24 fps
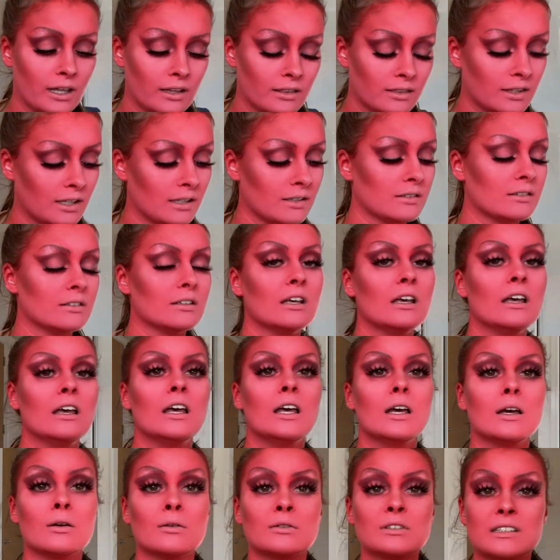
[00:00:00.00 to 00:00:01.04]
This
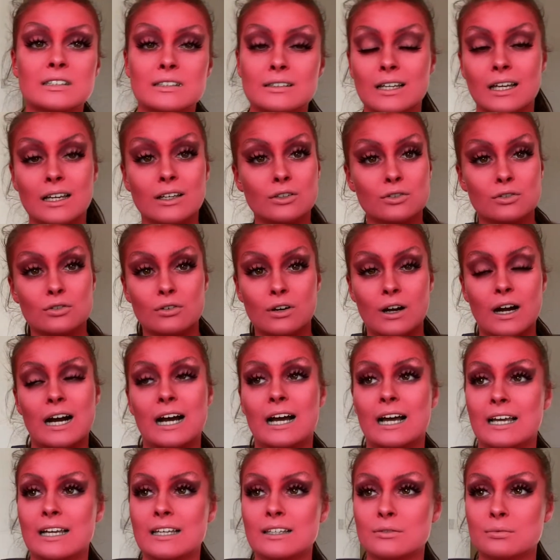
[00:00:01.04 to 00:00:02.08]
stings your
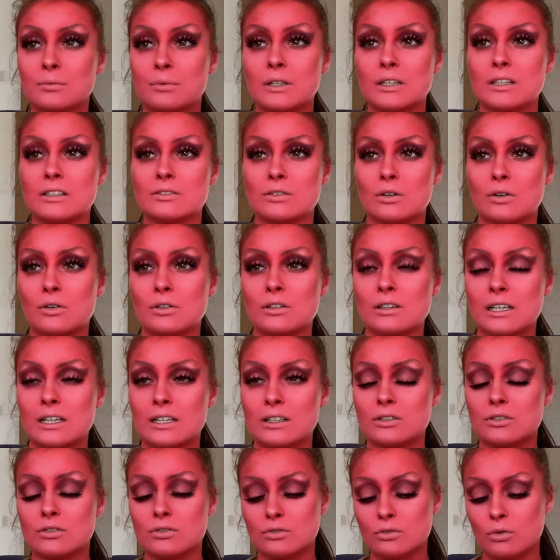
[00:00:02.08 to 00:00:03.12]
eyes when it's on, like it's
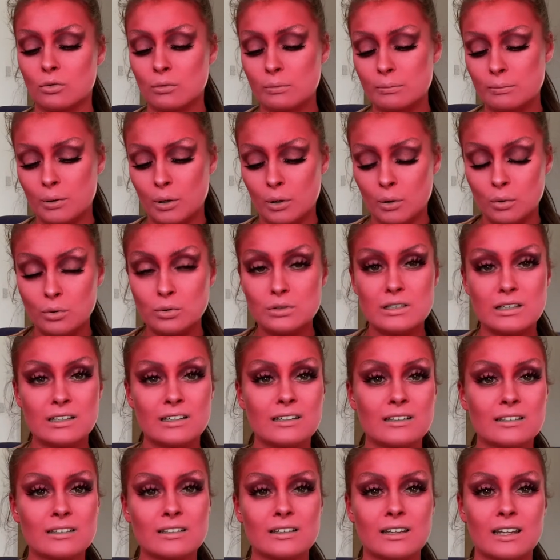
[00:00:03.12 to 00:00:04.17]
so
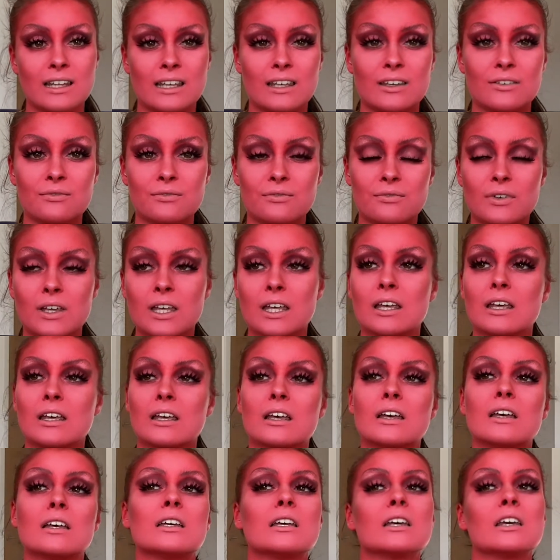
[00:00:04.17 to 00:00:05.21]
potent, like
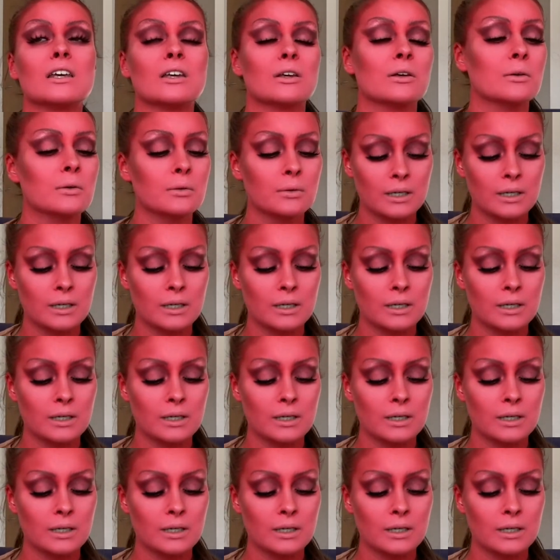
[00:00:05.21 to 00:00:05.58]
ew.